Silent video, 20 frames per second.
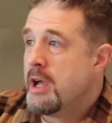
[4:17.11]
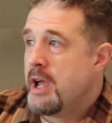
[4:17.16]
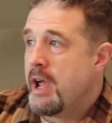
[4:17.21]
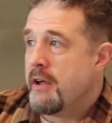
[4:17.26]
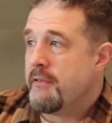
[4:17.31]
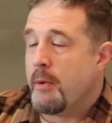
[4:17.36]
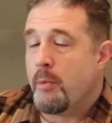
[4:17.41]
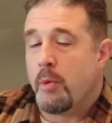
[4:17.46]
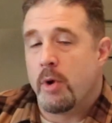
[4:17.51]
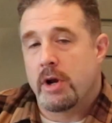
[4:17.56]

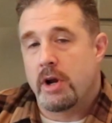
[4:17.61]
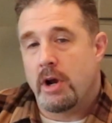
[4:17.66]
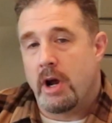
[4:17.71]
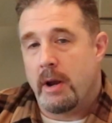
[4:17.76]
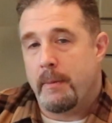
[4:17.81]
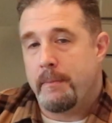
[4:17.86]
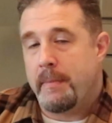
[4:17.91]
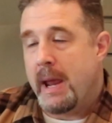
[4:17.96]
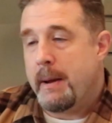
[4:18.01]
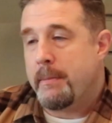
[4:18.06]
if I'm working on
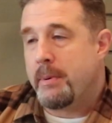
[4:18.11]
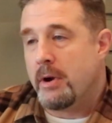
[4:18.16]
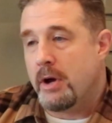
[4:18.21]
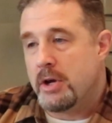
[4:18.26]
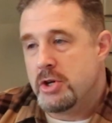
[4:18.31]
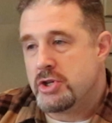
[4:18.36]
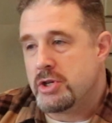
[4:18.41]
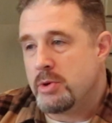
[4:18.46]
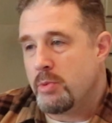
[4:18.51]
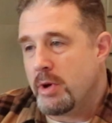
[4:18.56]
a paper, I'll
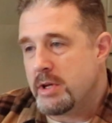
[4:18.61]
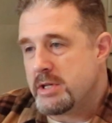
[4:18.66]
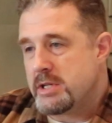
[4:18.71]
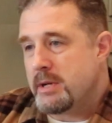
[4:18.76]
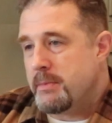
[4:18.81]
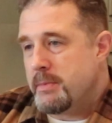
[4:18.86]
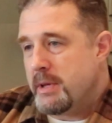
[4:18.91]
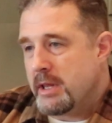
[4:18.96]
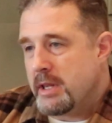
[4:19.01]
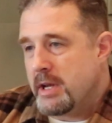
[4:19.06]
usually want
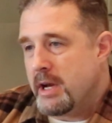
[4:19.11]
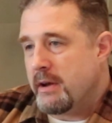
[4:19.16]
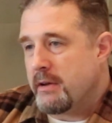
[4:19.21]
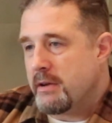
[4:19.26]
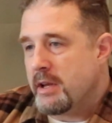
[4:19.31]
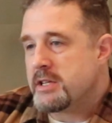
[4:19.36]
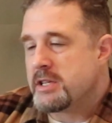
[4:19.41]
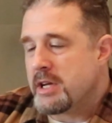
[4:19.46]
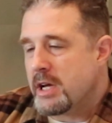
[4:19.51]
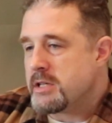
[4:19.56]
something
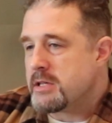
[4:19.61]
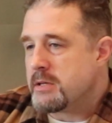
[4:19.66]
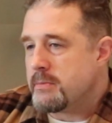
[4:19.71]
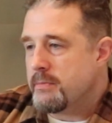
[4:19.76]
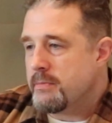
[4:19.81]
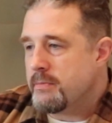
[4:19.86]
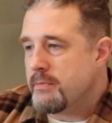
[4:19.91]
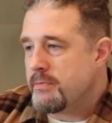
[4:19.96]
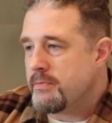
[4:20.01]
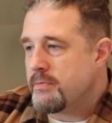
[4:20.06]
that's got
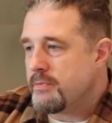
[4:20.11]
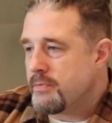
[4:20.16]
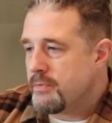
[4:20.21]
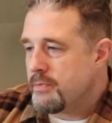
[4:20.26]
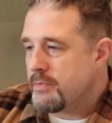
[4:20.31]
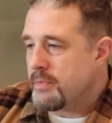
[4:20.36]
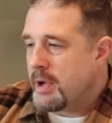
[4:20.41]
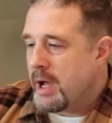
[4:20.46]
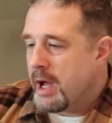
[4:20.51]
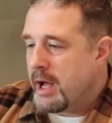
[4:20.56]
some
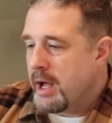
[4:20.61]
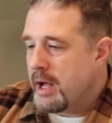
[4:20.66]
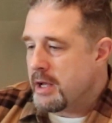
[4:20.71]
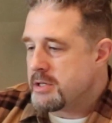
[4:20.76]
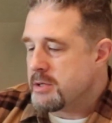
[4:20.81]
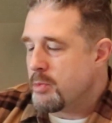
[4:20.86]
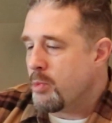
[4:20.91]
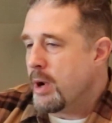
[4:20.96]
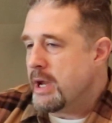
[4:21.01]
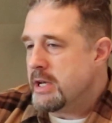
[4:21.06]

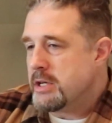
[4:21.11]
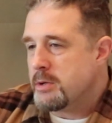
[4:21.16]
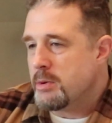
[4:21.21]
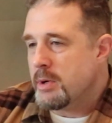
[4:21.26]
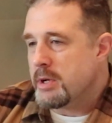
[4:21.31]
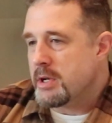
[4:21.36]
weight to